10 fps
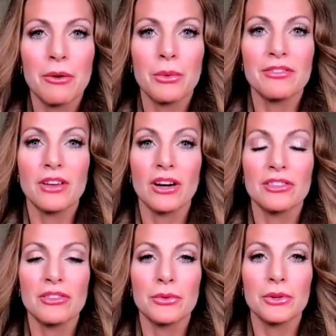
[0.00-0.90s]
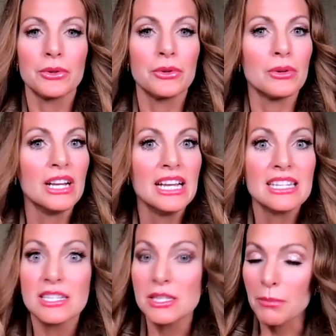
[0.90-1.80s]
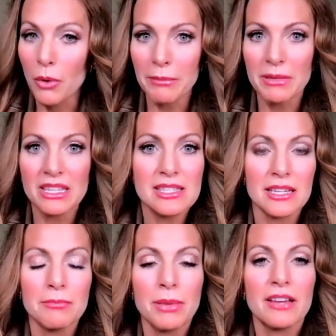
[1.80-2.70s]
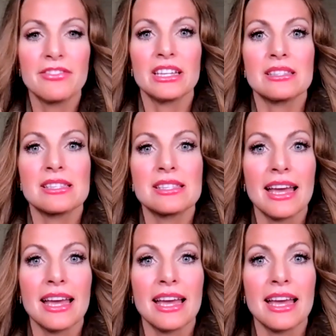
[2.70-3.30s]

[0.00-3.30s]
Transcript: We've gone through disappointments and pivots,